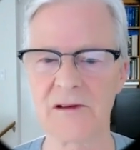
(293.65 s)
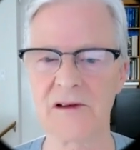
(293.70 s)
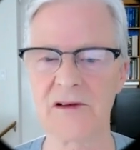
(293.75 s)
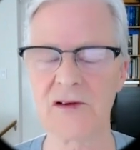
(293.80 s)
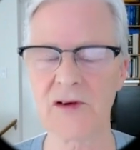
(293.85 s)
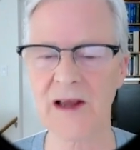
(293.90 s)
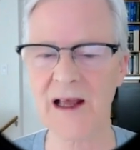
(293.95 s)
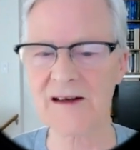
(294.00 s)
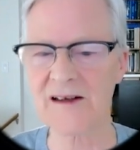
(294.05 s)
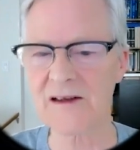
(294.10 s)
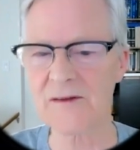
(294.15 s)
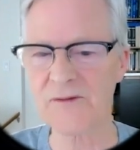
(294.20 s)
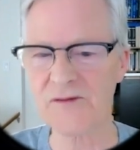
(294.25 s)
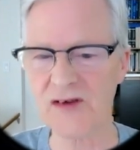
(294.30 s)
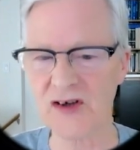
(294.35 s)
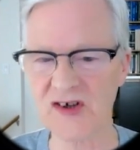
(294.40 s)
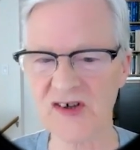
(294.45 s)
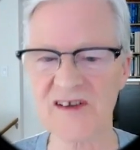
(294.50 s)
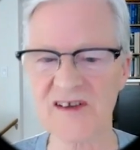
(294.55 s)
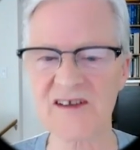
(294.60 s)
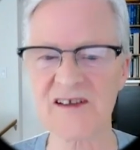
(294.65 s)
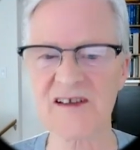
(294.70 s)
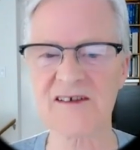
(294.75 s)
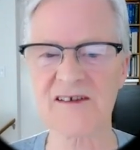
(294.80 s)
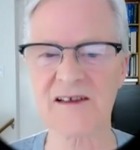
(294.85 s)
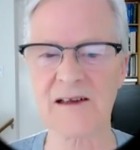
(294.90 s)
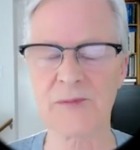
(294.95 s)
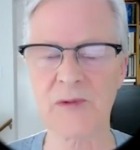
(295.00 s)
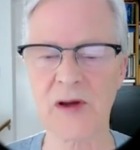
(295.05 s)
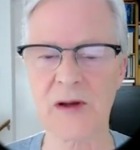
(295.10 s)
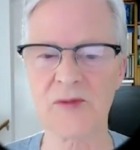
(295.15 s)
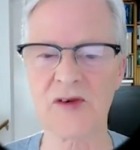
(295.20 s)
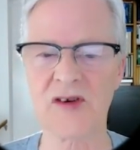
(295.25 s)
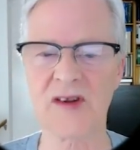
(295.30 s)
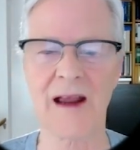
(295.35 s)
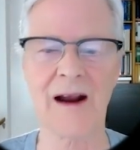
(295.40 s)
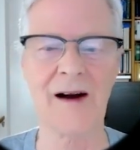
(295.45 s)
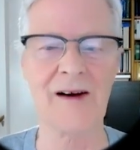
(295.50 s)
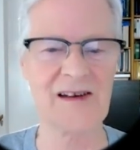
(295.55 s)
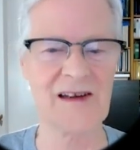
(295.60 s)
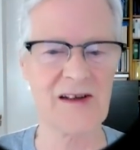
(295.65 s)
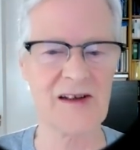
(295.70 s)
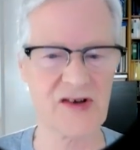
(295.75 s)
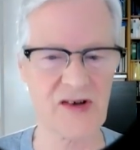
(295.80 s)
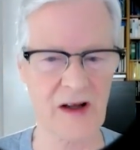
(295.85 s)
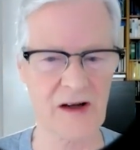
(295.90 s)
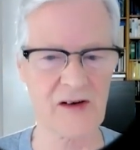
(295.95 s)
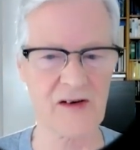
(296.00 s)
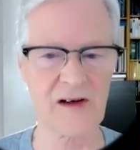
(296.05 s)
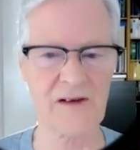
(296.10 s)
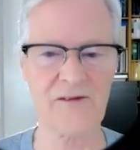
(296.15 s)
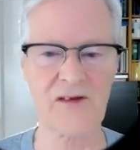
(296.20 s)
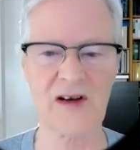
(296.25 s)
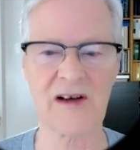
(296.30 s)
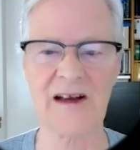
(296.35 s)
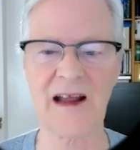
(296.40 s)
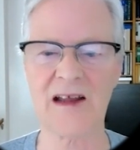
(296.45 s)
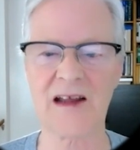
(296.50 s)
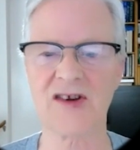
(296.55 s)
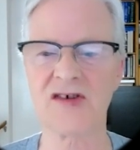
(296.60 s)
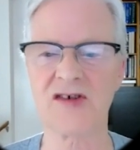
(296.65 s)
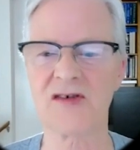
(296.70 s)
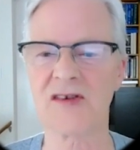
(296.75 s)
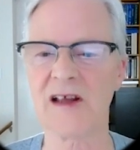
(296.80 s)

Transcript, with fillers: You get deficiency symptoms. They are degenerative in nature.